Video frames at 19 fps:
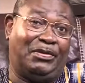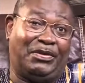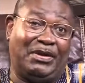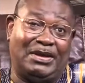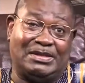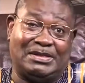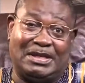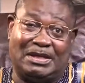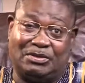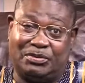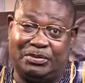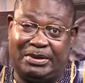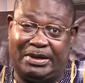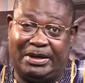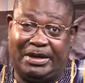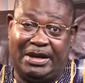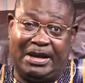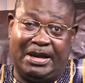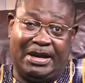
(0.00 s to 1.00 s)
things that
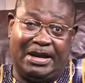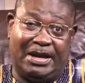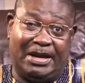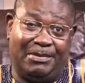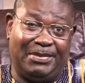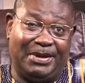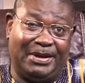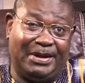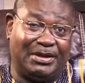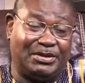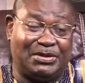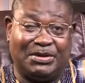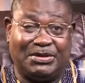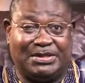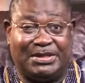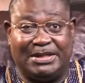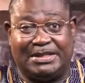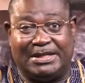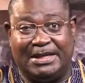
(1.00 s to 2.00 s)
were
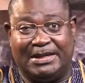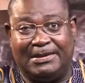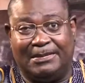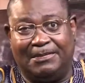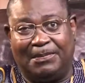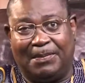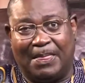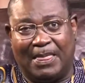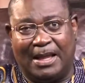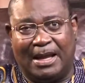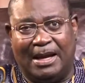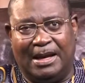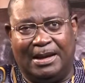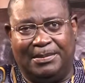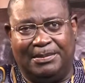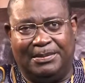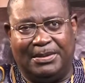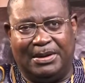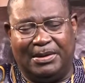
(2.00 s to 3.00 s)
associated
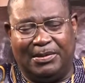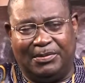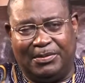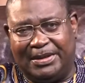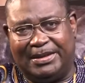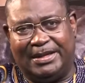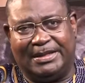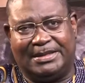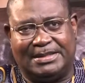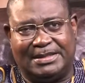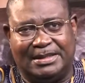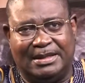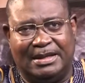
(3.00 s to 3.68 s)
with it.